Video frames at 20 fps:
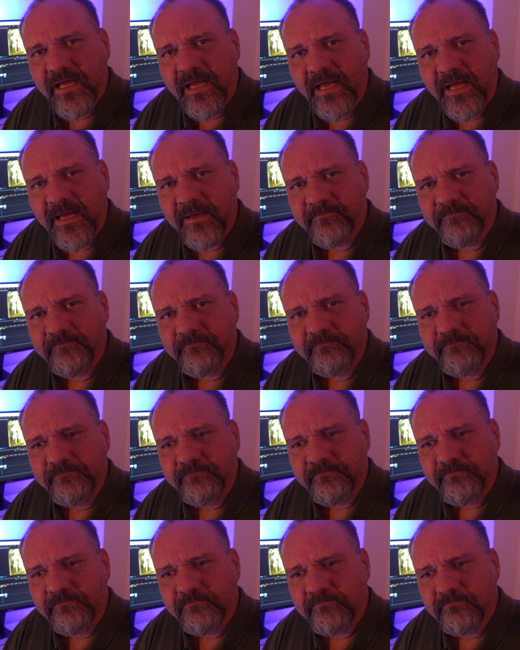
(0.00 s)

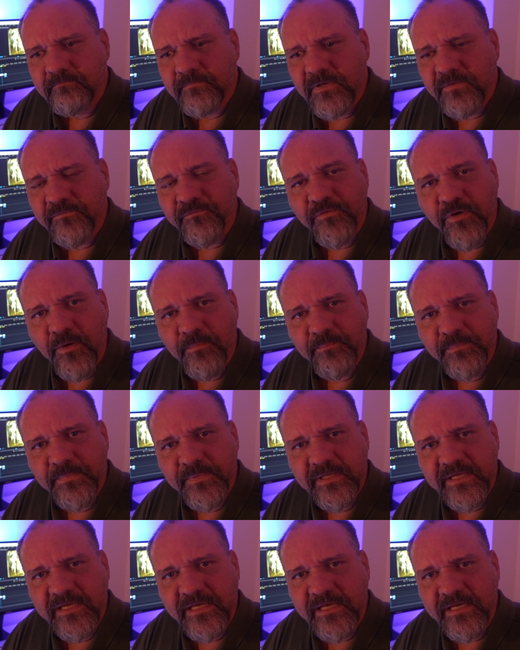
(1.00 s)
Um,
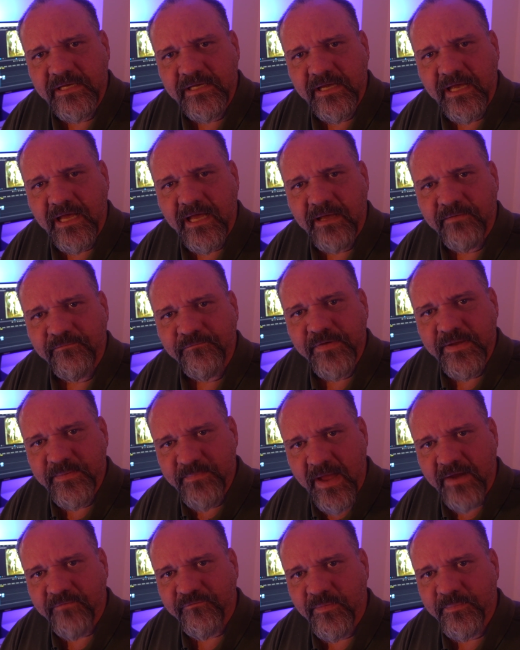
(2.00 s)
from the uh,
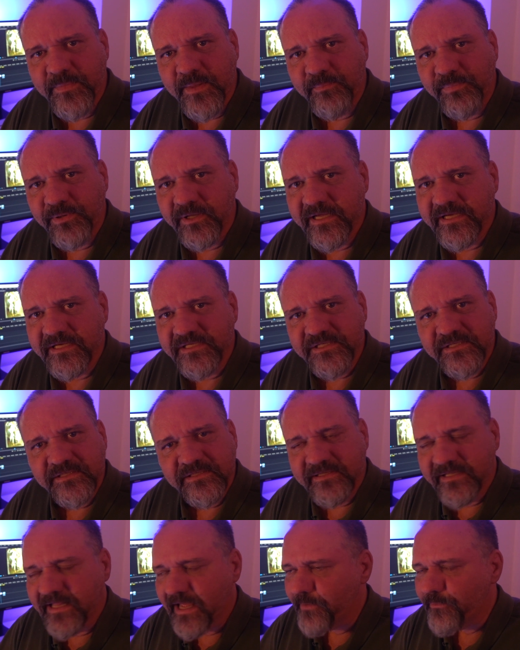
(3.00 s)
feedback from the
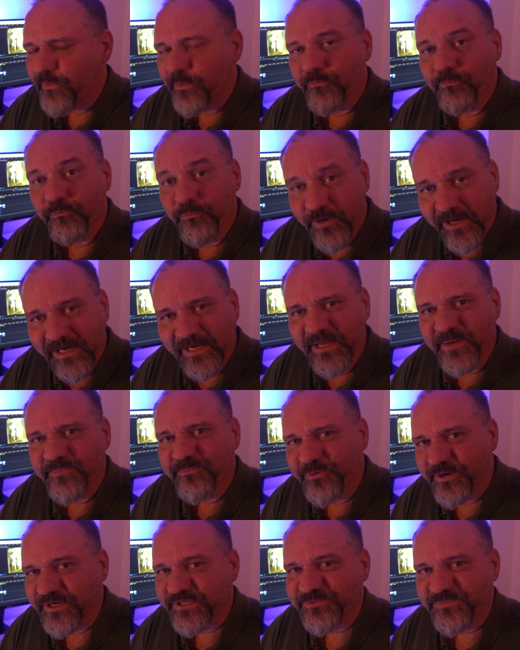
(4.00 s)
police, they were really
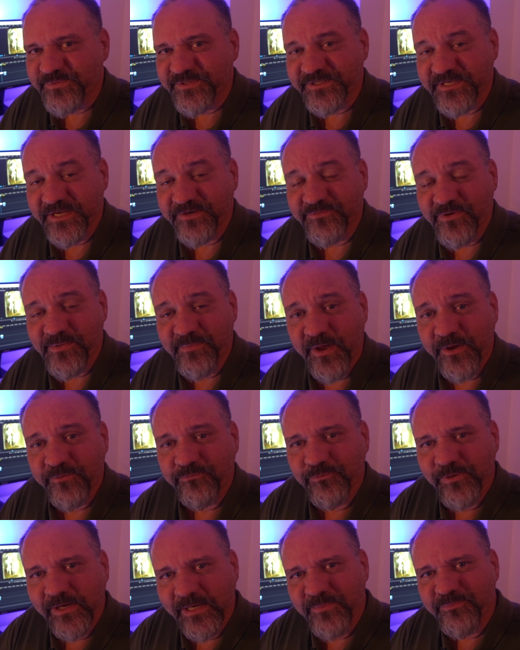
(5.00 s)
impressed with sentry mode.
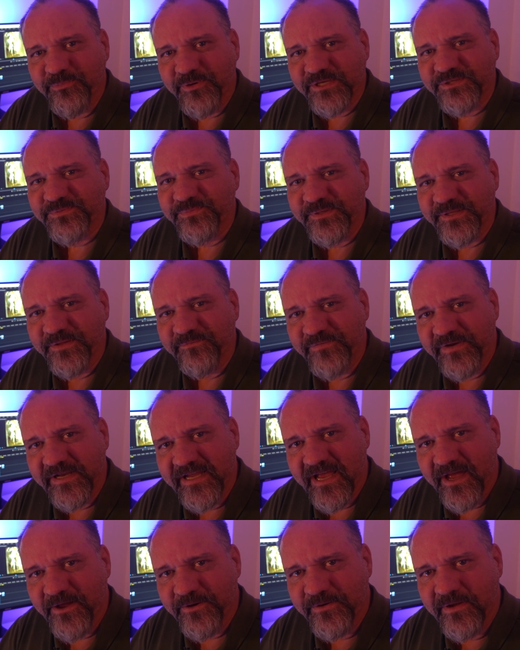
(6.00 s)
Really impressed with the
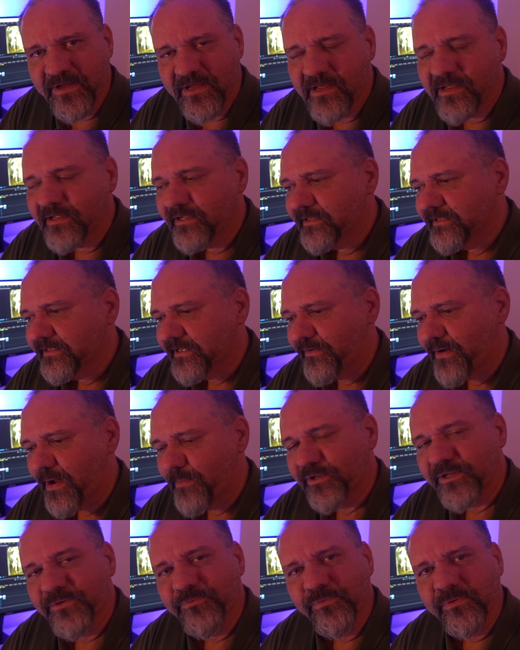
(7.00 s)
video. They were
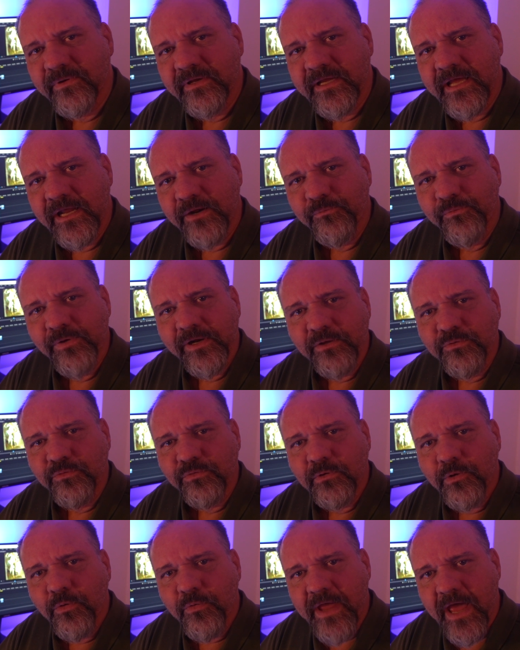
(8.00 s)
able to get a really
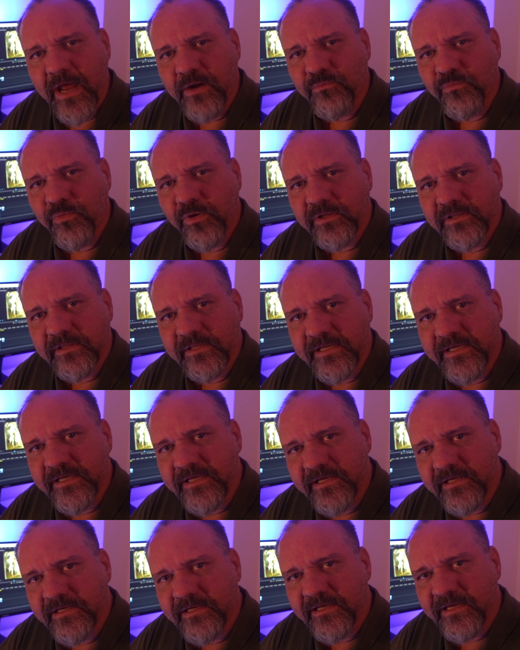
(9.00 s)
good look at what
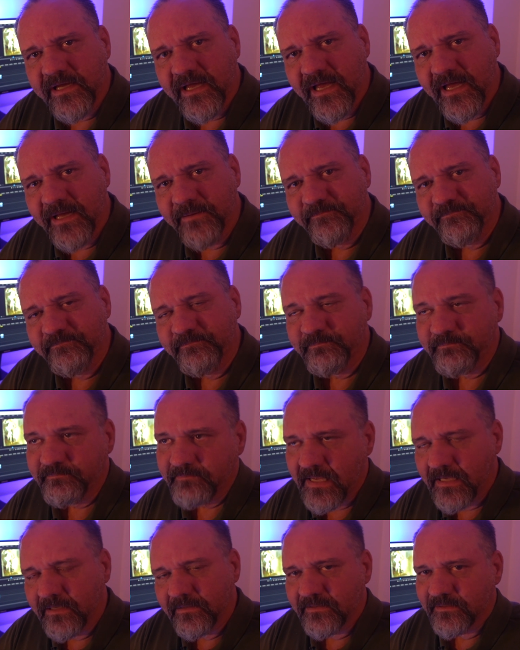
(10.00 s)
the um,
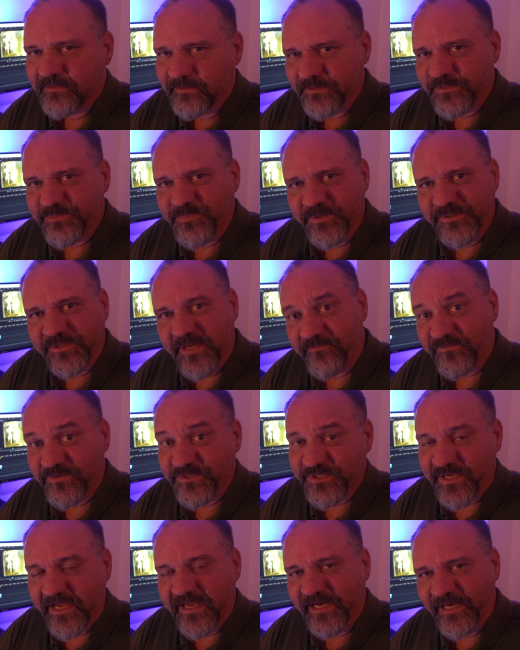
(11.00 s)
I suppose I have
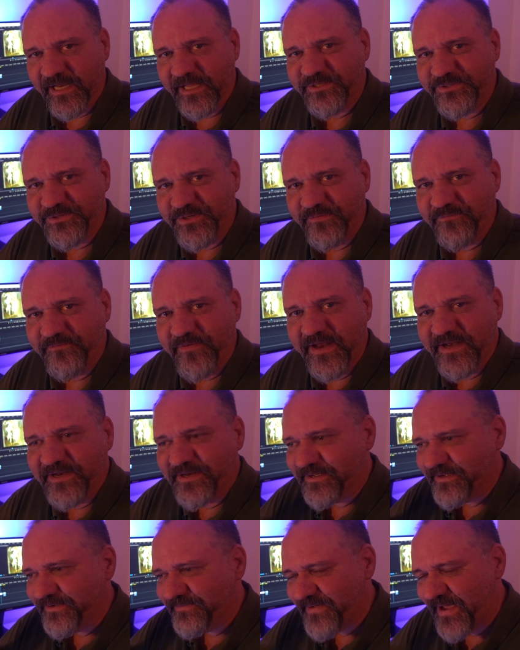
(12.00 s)
to say alleged
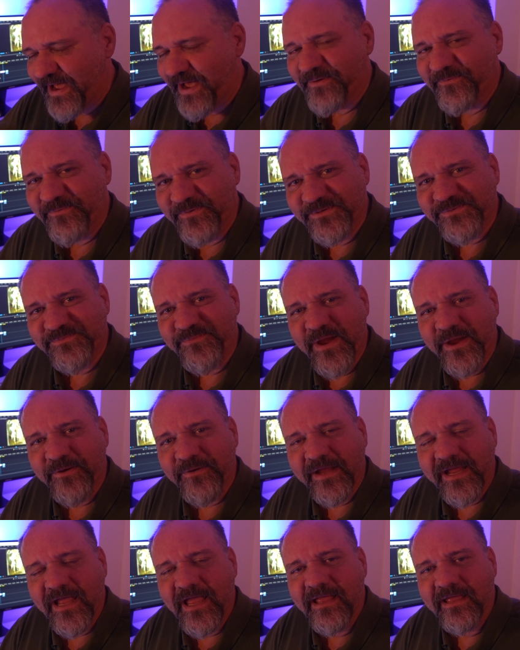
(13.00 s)
offender uh, was
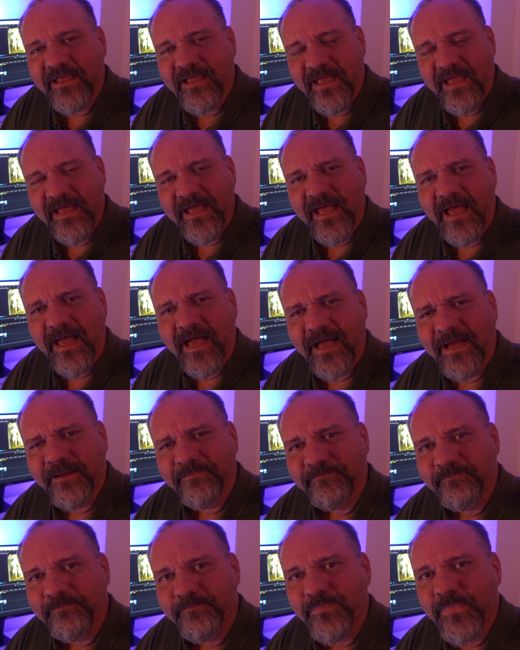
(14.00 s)
wearing.
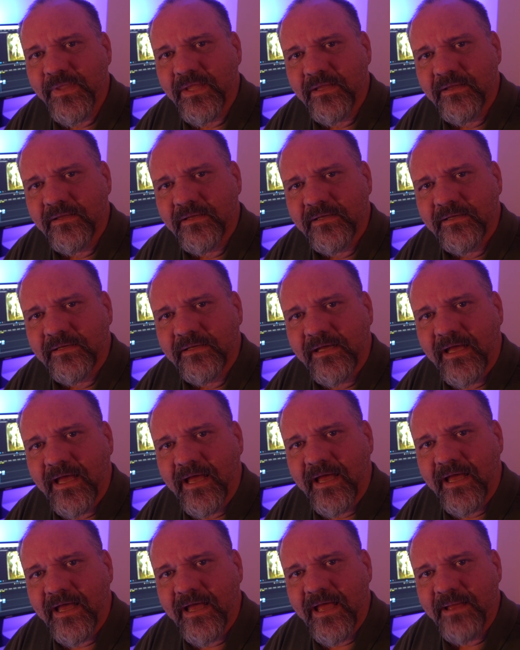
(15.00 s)
Um,
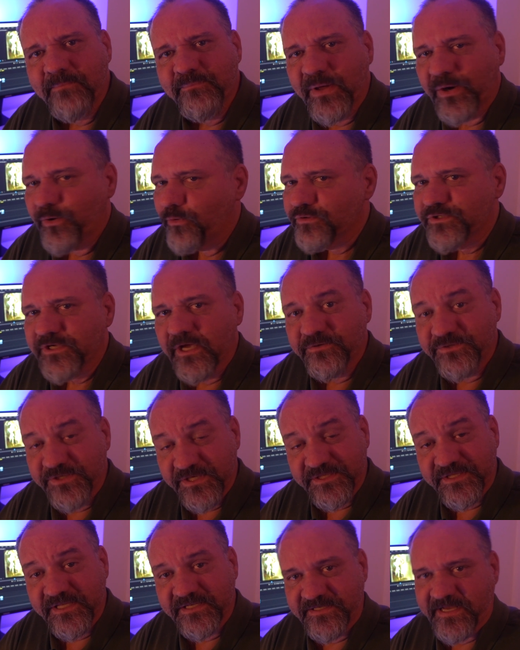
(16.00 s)
uh, but also
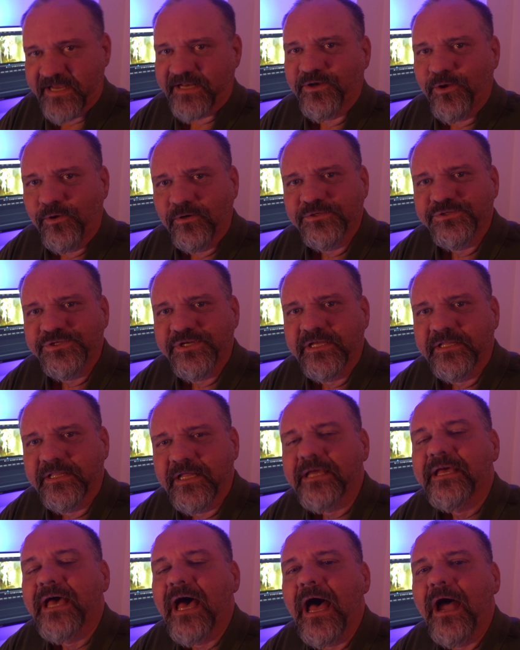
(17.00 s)
just the technology in
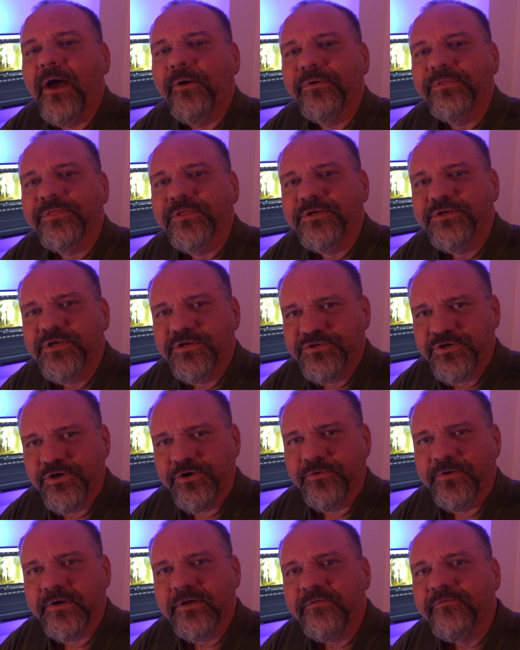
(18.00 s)
the car and the
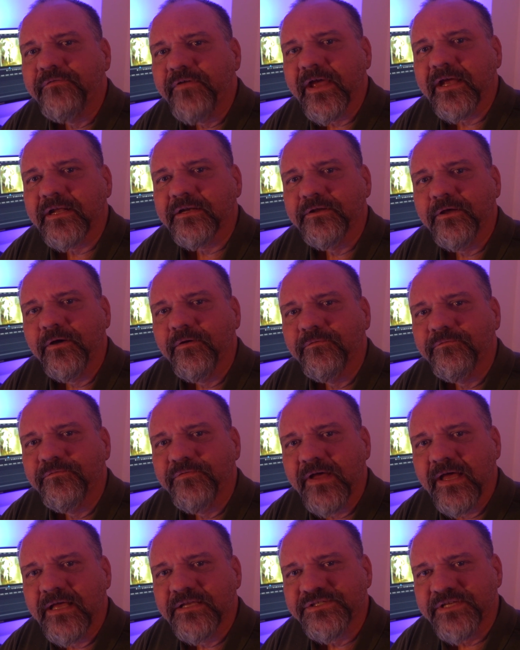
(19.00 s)
deterrent effect
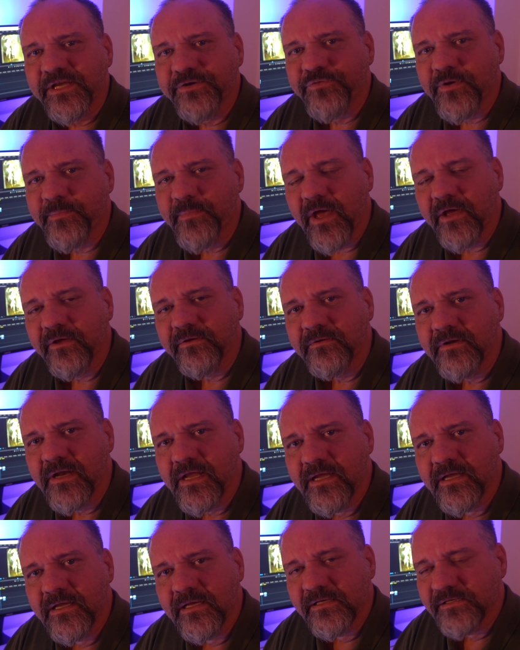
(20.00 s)
of uh, Sentry Mode.
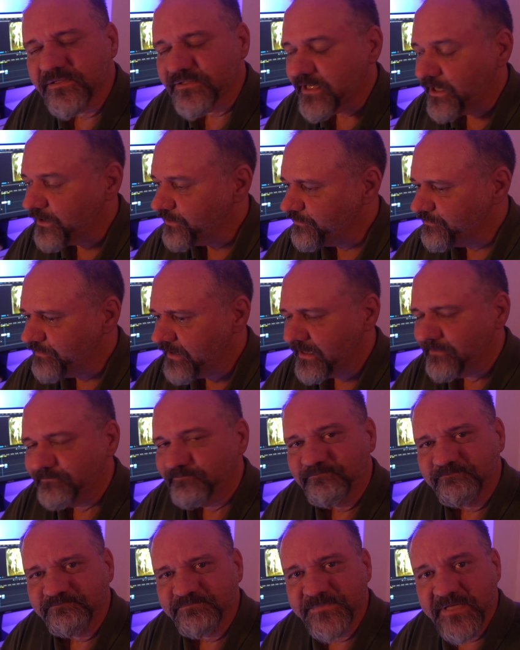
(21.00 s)
So
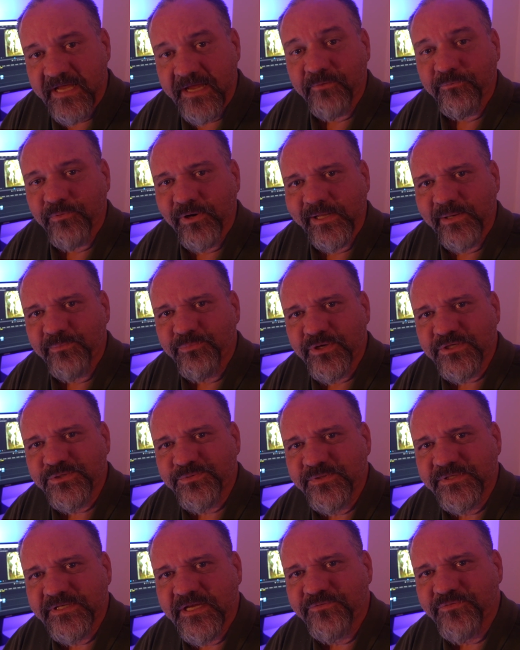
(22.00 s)
um, yeah, really
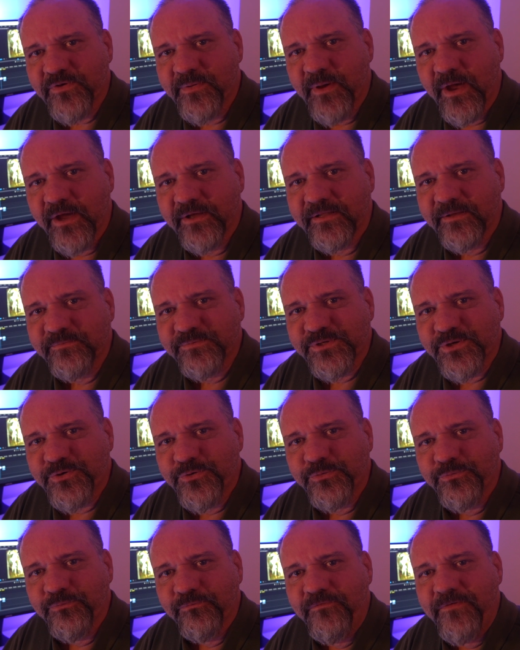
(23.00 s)
impressed with Sentry Mode. That was a
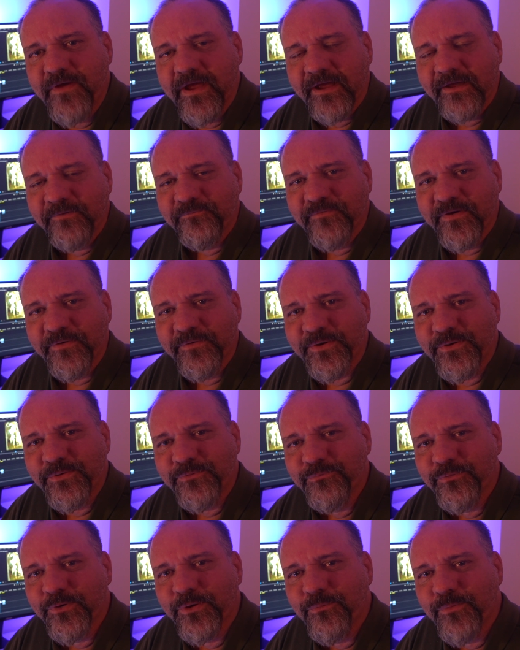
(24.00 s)
good, very
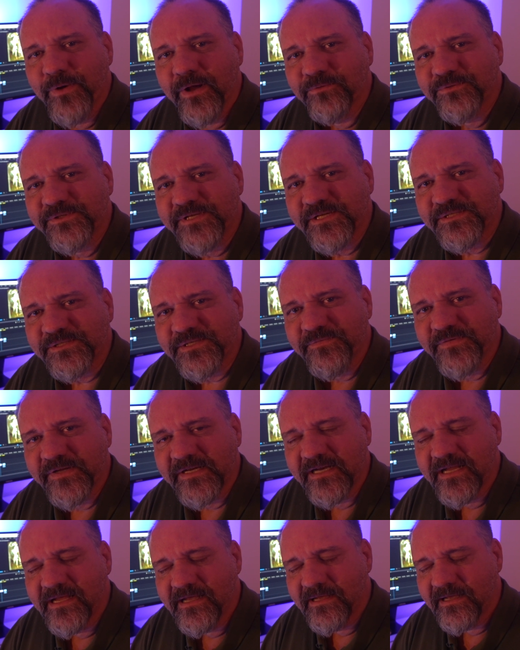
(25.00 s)
good real-world test of
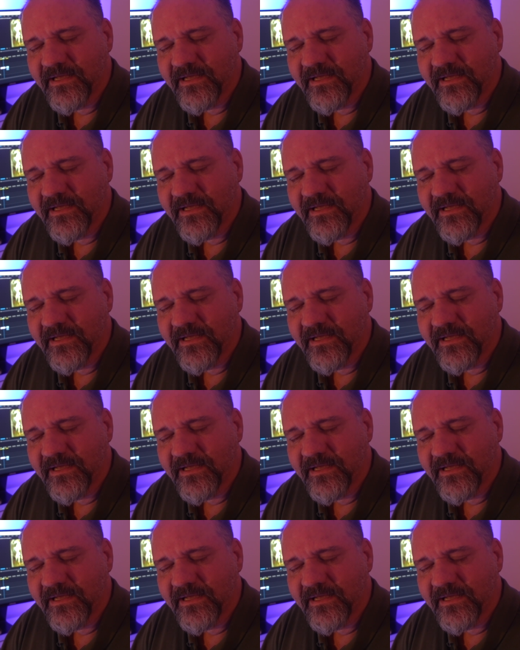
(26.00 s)
it.